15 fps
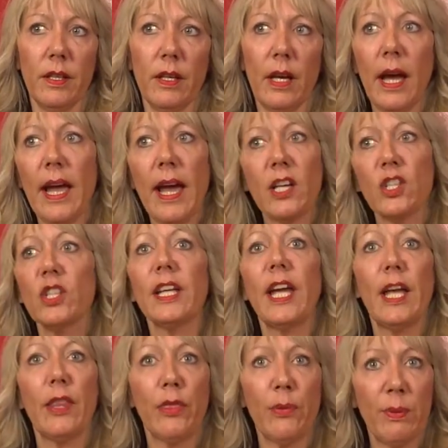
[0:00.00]
I actually
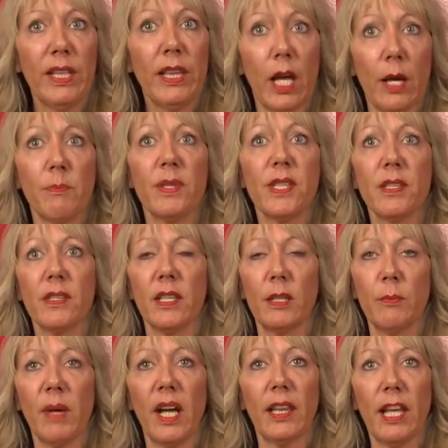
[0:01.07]
had 3 lumps
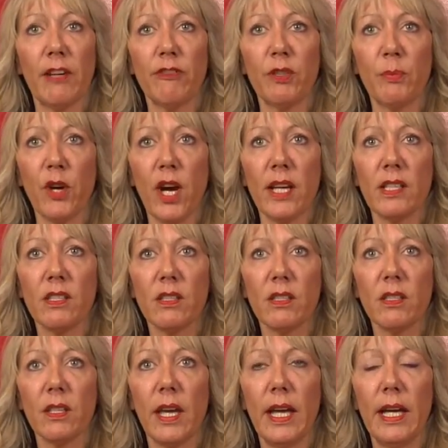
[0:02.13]
in my left
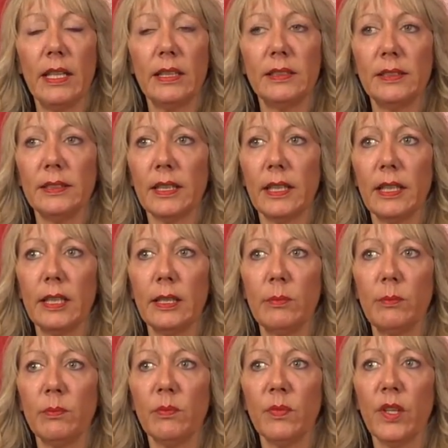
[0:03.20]
breast, and
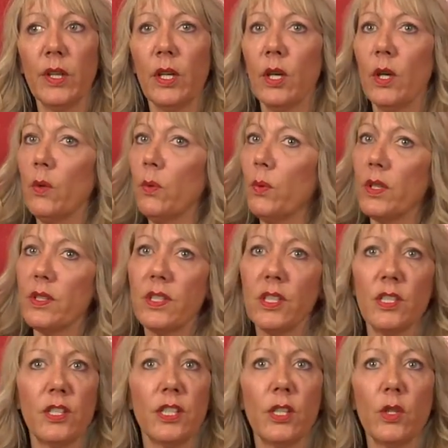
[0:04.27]
was
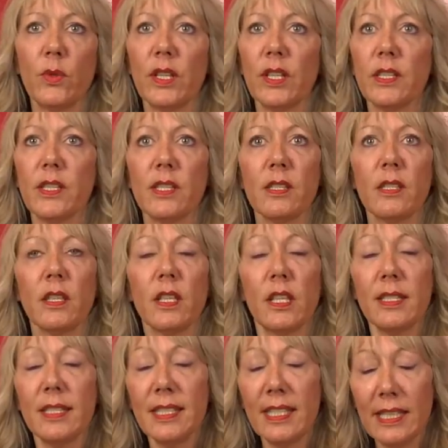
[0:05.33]

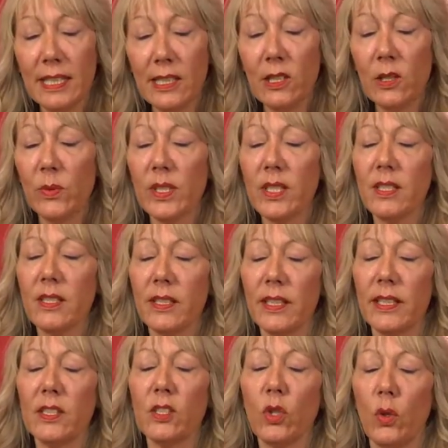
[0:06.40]

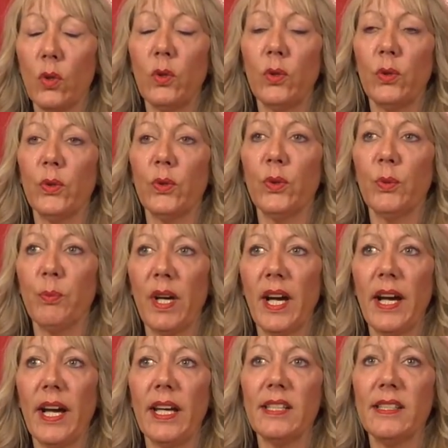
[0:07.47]
continuously told
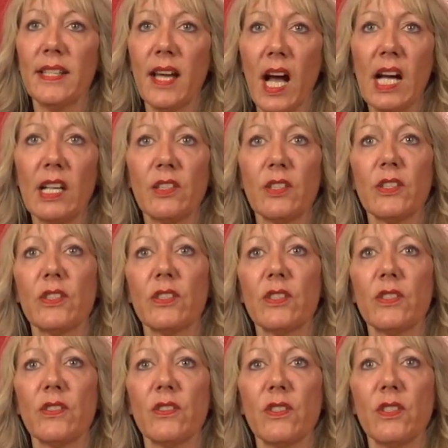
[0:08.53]
by
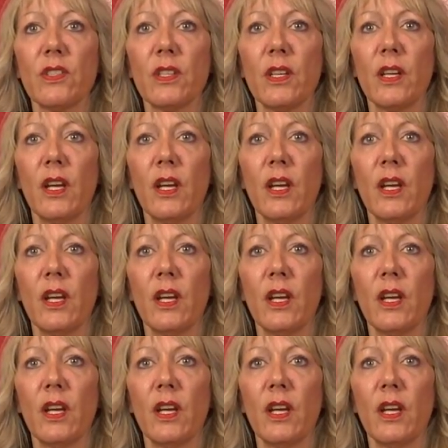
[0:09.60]
doctors